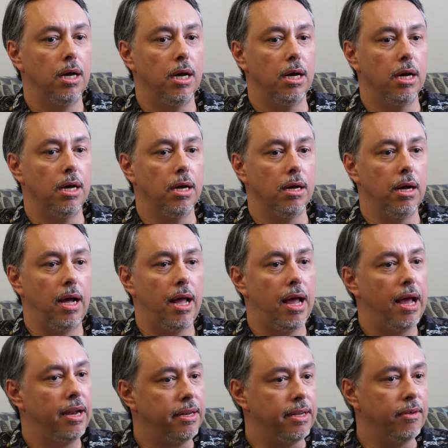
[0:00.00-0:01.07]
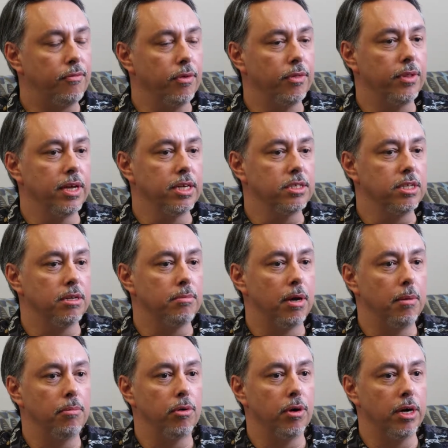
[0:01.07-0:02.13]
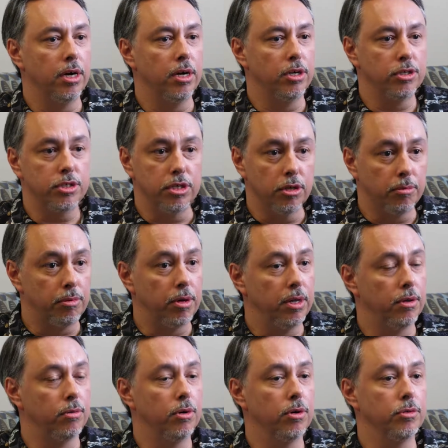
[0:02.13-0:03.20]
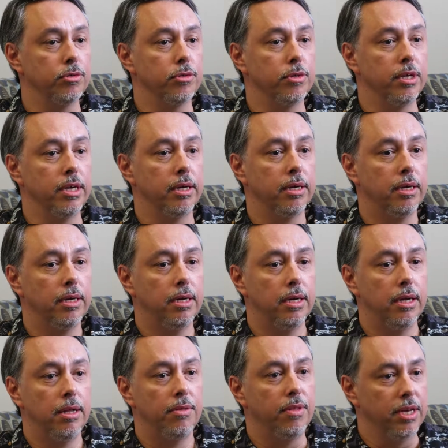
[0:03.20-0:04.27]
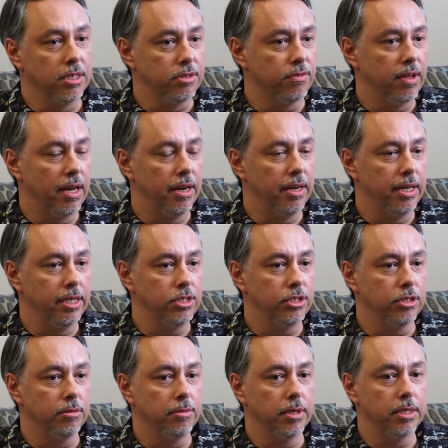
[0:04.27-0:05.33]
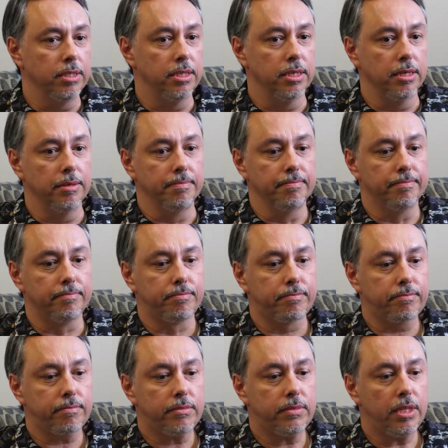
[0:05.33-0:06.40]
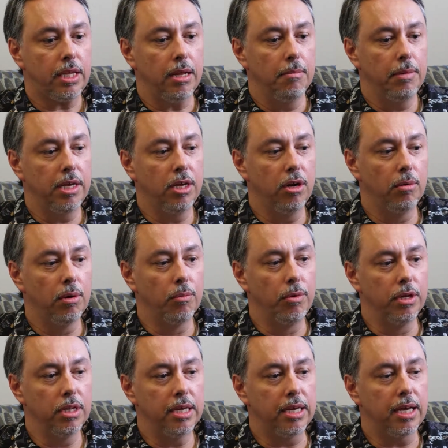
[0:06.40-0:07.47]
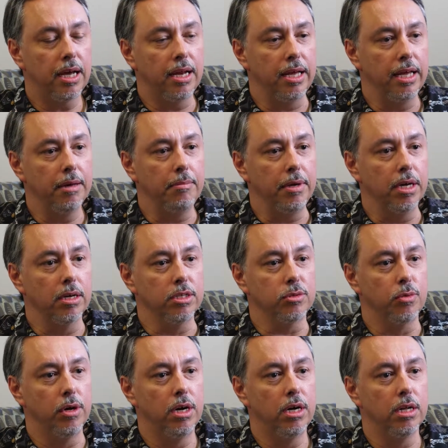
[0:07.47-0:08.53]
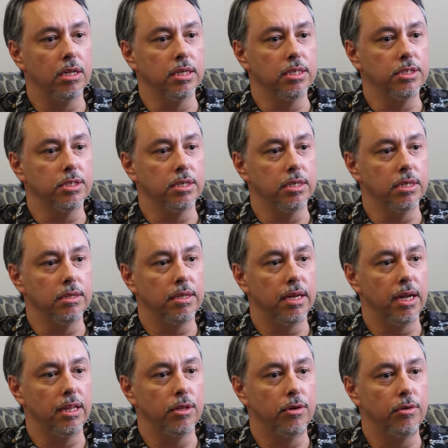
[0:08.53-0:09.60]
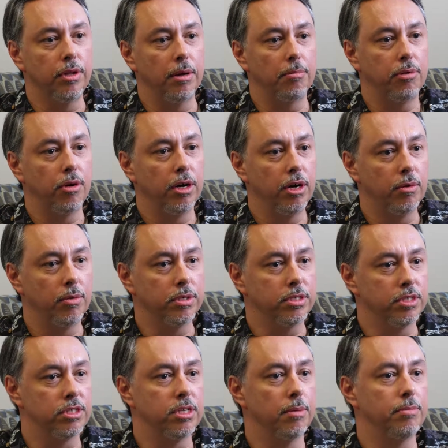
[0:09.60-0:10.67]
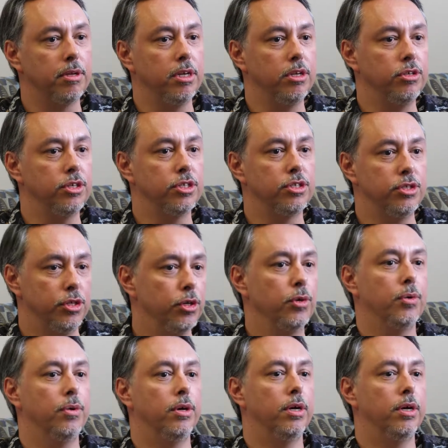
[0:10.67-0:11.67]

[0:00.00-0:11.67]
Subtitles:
I add different things into my prayer, still pray the rosary, things of that nature. But you know, what really kind of hit me as well is that I learned that prayer wasn't something you just do